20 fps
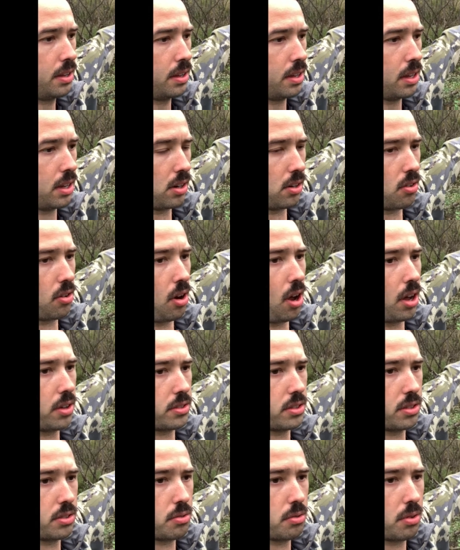and
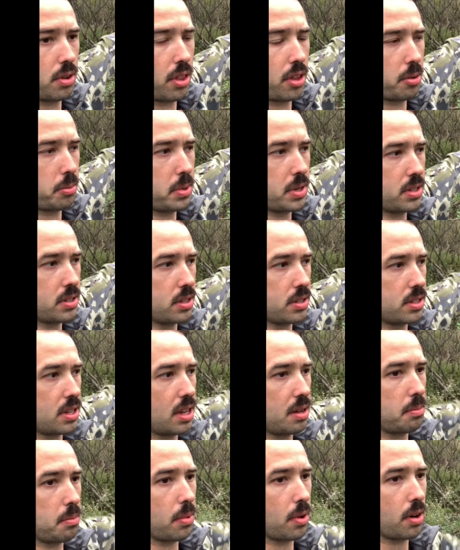crossing through another piece of
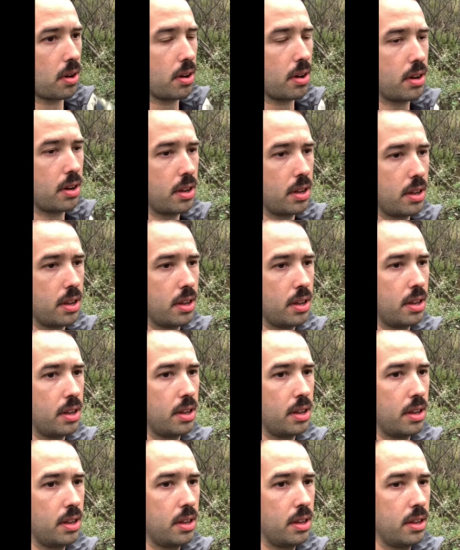timber
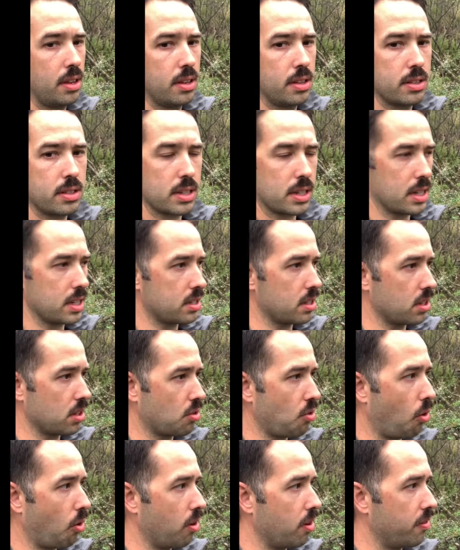to get to the
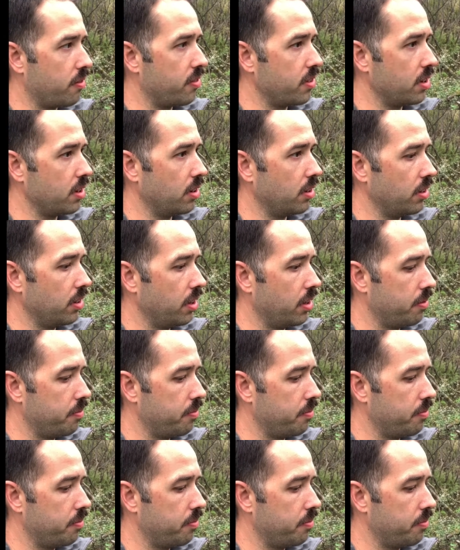cornfield.